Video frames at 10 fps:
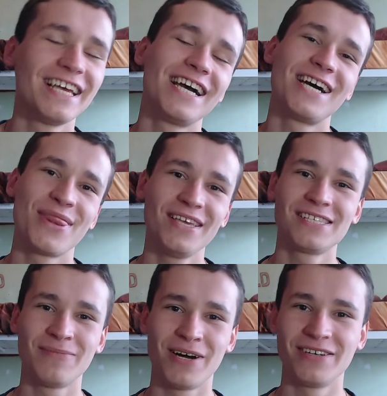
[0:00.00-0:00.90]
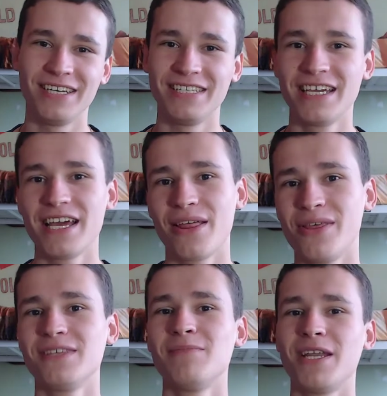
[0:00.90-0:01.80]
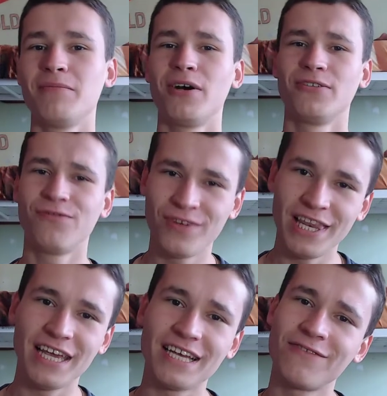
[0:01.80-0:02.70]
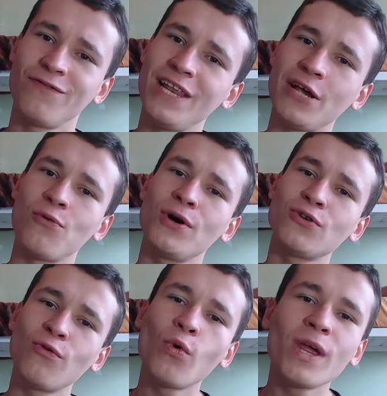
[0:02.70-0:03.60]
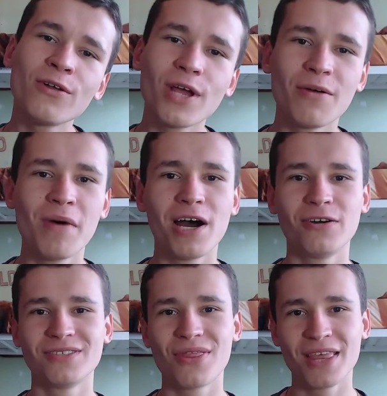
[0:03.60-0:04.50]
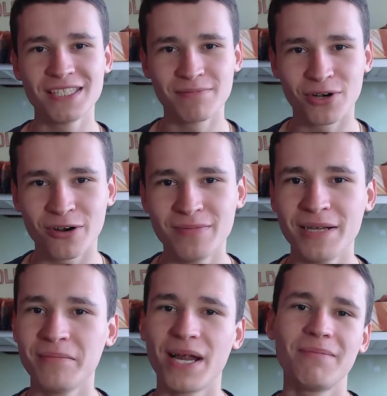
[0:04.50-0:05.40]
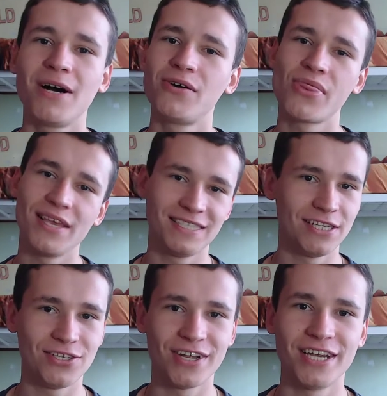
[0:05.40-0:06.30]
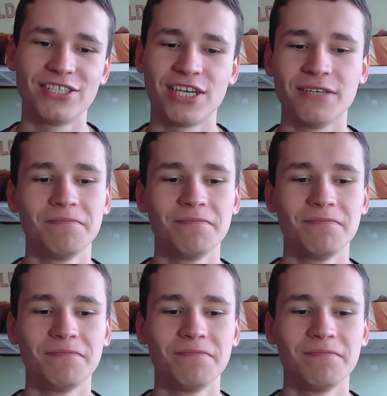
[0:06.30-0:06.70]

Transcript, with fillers: This about it, this man about feeling what you feel about this problem, about this situation.